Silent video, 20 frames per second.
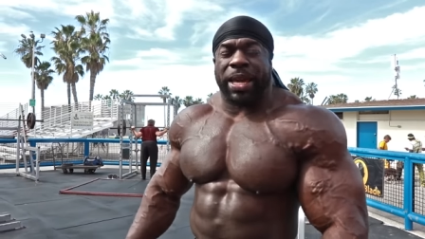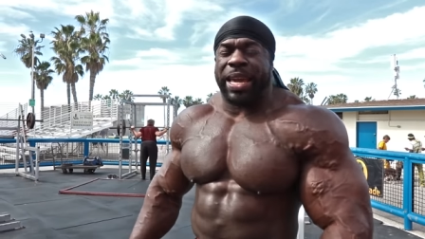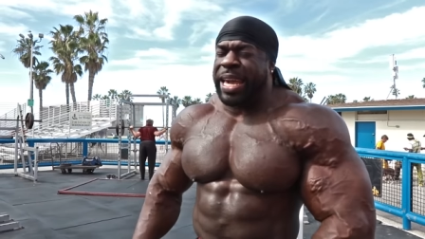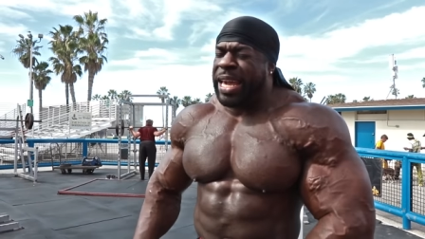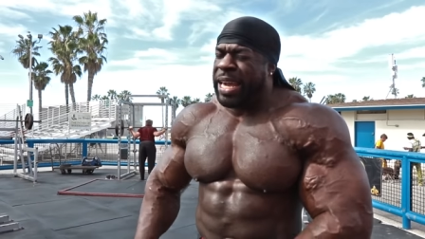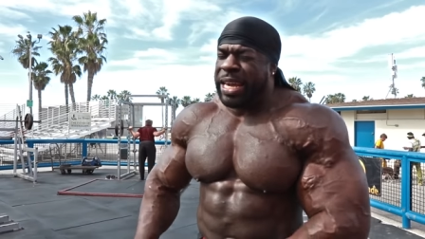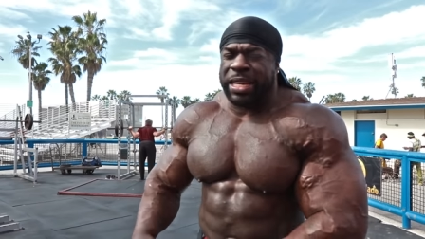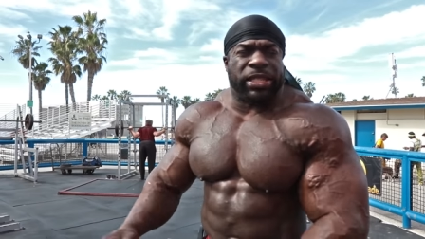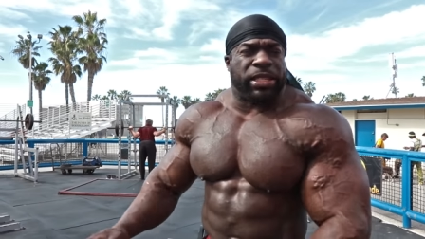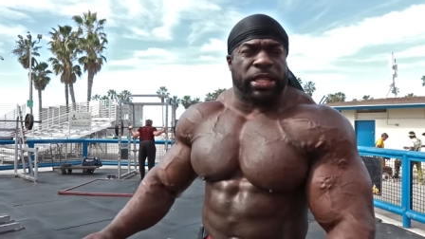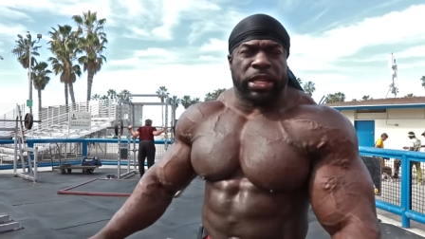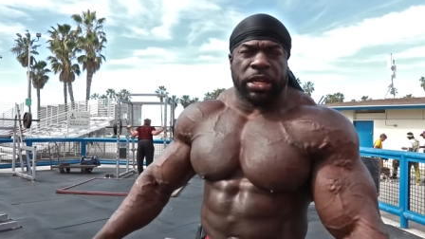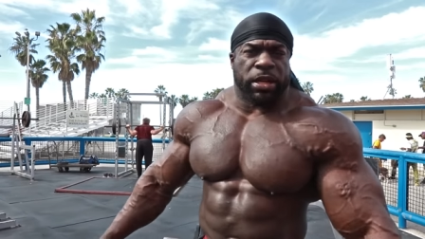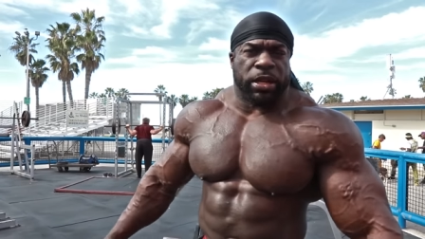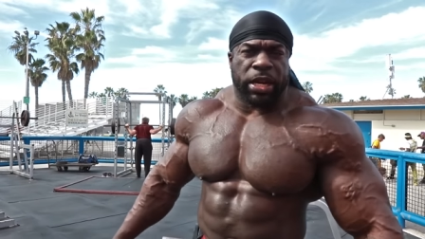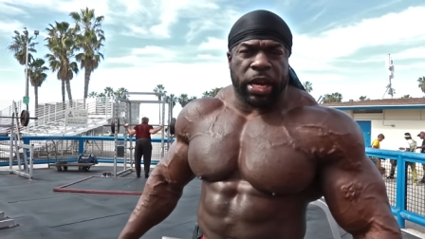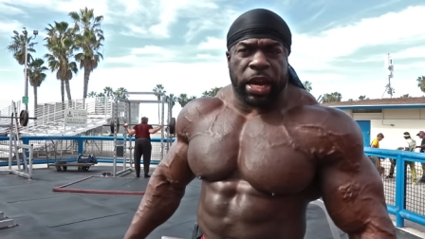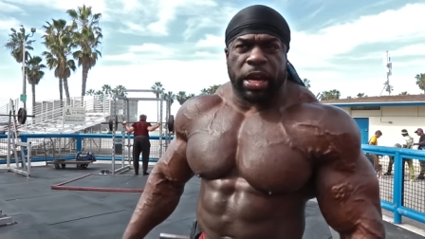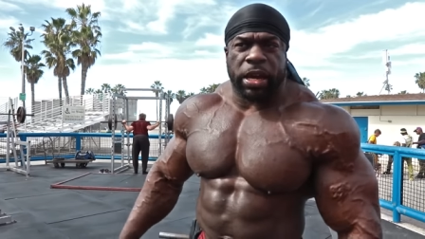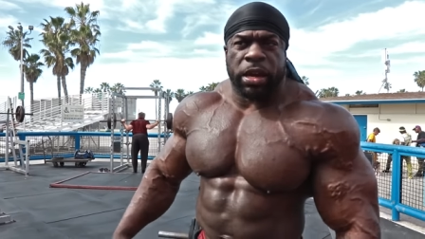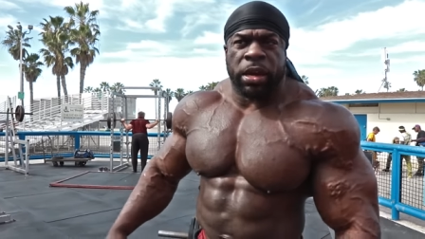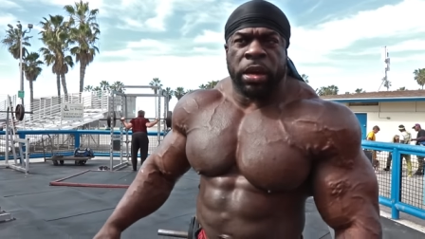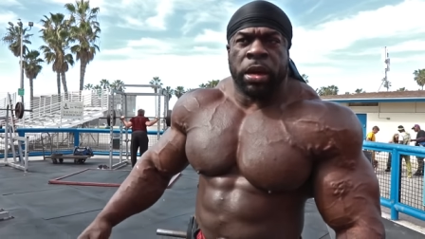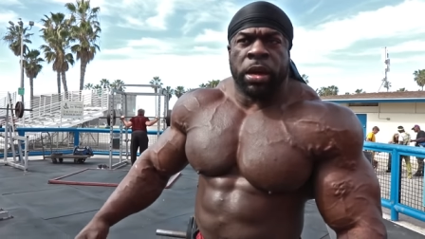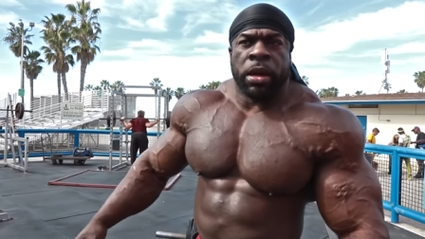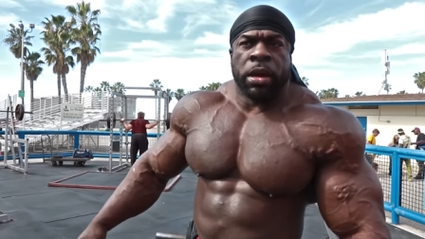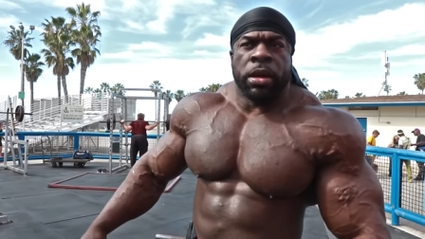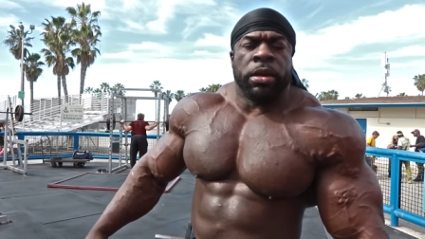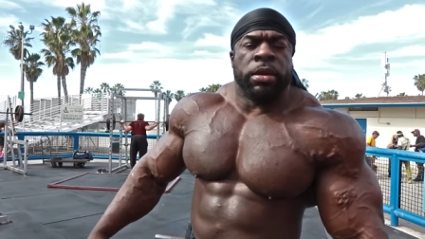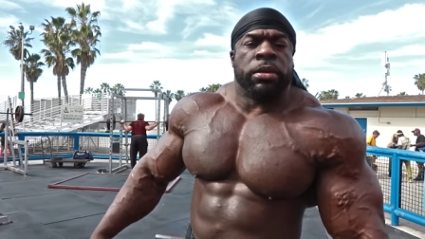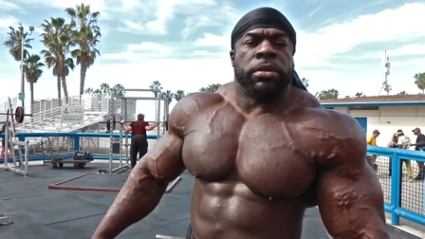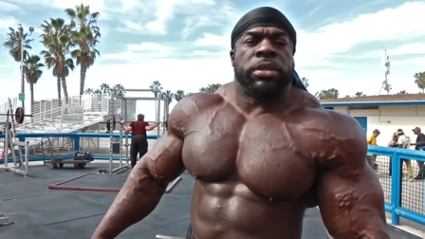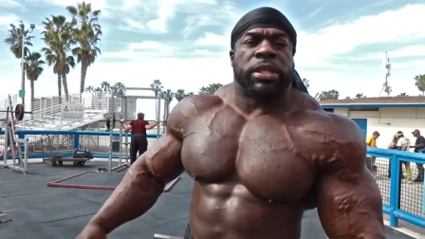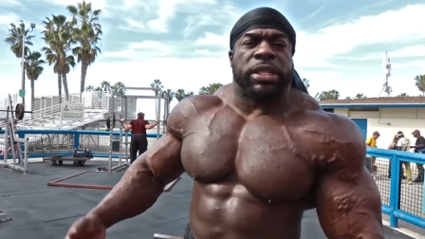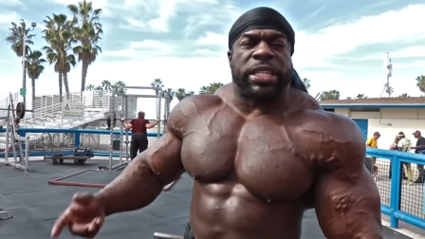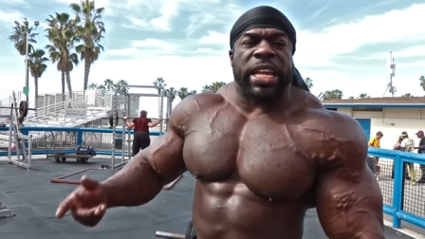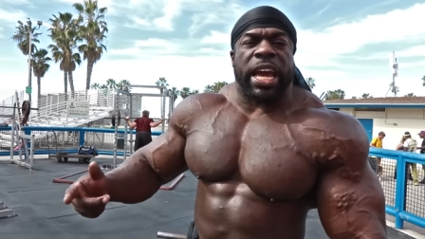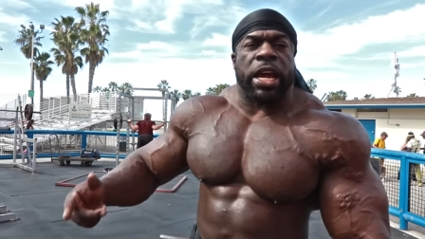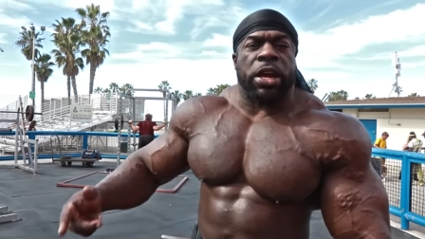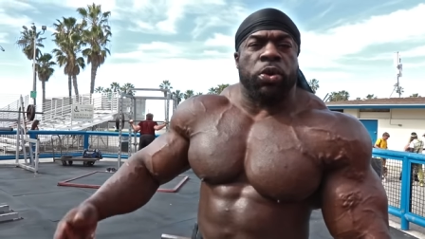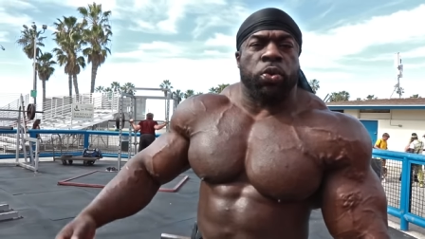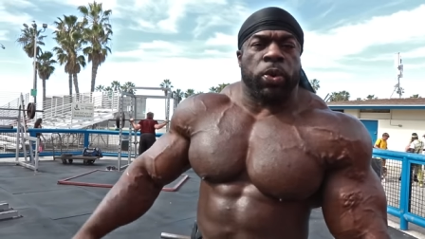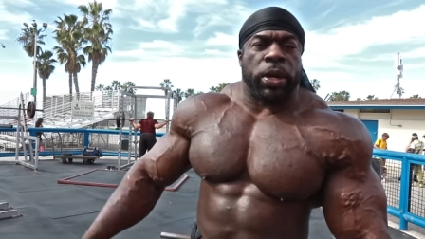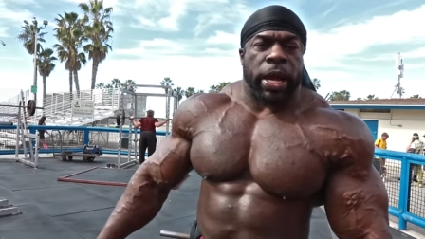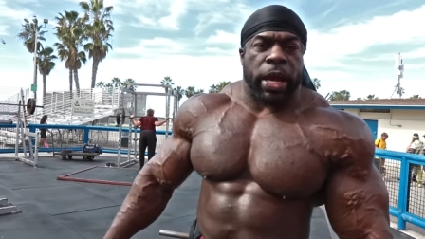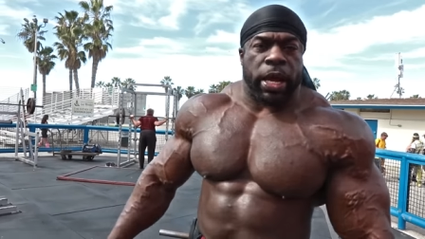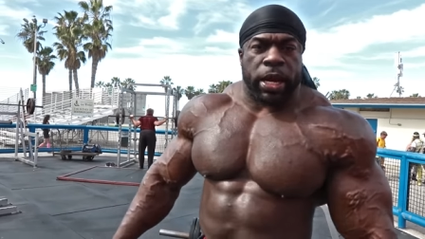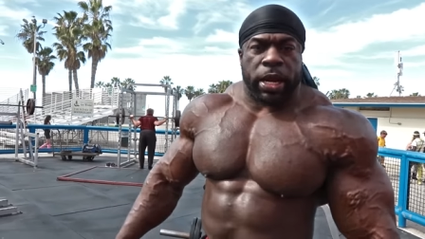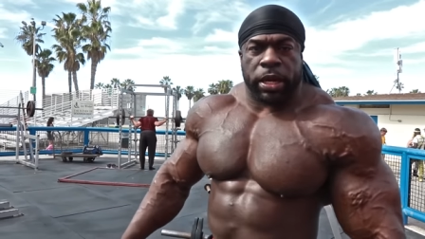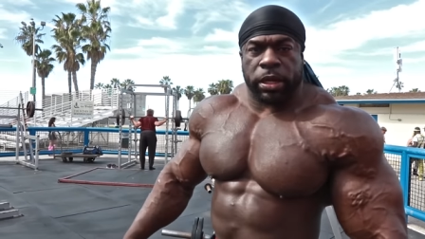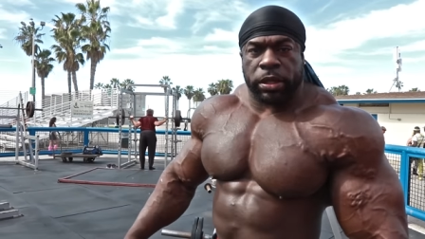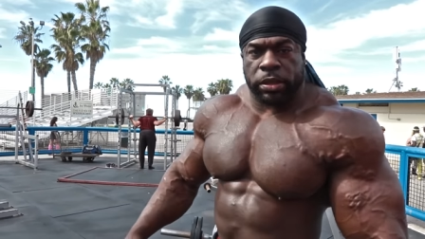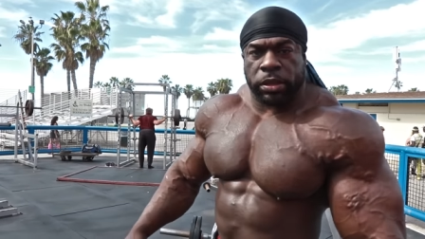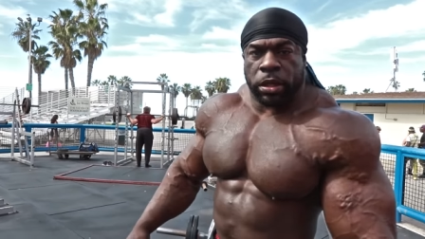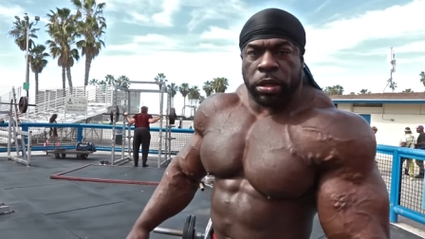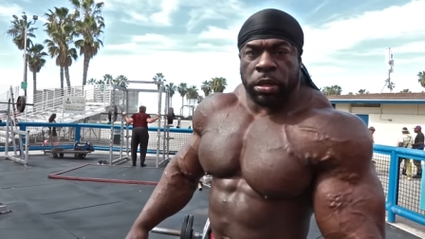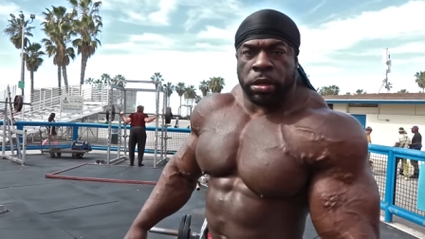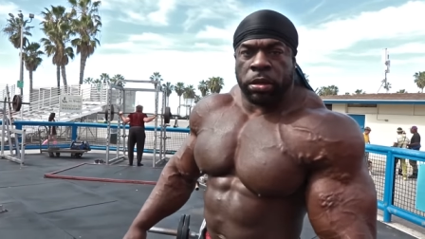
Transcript: easy a day. Stayed with headaches.